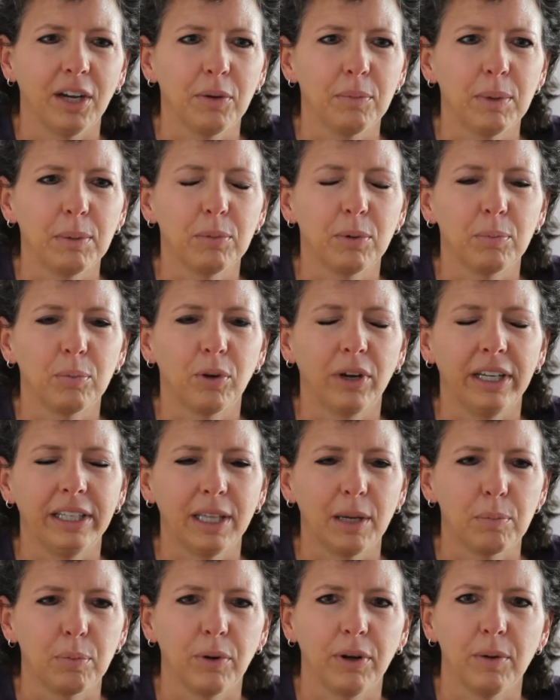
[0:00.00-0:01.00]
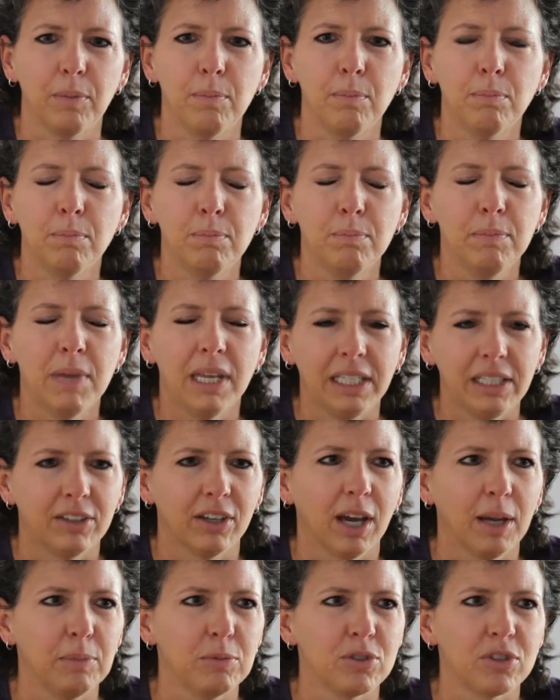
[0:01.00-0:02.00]
I remember praying that prayer many
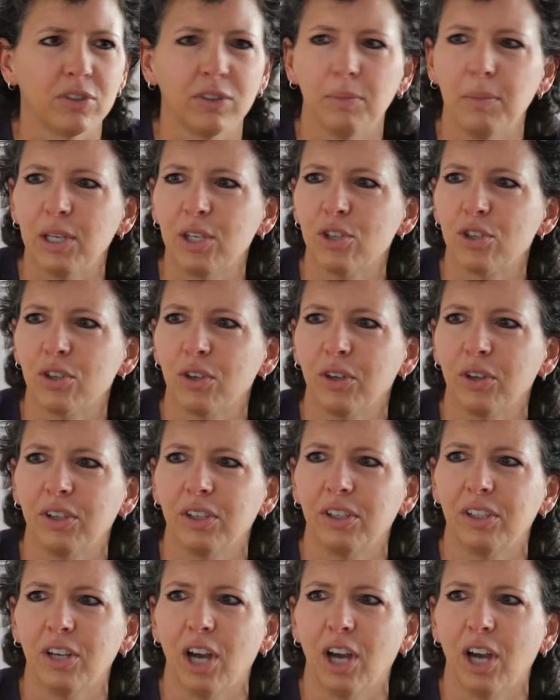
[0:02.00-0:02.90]
times just to make sure